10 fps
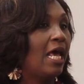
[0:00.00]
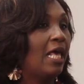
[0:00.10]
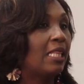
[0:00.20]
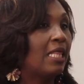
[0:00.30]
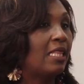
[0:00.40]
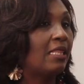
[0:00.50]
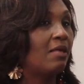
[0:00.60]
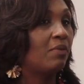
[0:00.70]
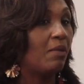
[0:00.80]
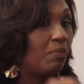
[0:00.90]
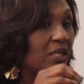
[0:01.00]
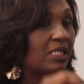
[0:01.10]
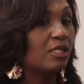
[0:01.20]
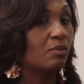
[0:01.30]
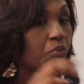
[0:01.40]
the, the, the
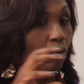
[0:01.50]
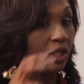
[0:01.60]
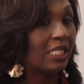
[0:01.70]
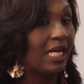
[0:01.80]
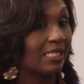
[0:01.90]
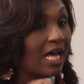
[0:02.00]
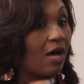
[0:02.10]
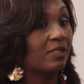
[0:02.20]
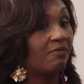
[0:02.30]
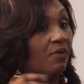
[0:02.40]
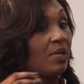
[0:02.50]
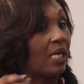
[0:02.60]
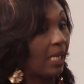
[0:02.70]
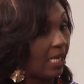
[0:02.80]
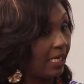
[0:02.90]
business brought that out very
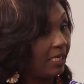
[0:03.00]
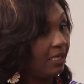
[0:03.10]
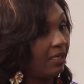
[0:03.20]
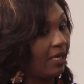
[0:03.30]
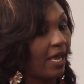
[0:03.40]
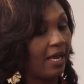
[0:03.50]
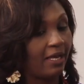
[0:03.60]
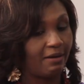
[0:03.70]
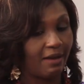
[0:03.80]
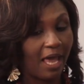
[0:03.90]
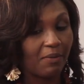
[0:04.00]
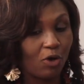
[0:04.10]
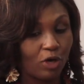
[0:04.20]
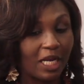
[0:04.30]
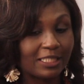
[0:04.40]
clearly, and I'm
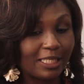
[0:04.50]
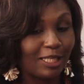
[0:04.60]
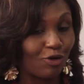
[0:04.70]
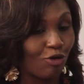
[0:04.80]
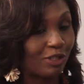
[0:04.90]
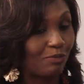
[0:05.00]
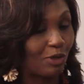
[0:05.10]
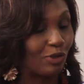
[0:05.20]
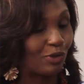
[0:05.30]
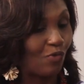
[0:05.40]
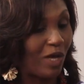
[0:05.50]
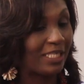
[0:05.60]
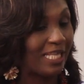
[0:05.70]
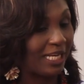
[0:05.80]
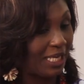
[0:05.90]
connecting the dots because
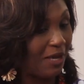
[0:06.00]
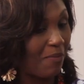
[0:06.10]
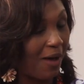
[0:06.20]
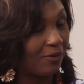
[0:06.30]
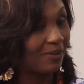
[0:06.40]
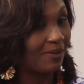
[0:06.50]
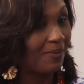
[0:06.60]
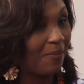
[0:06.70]
once that came out,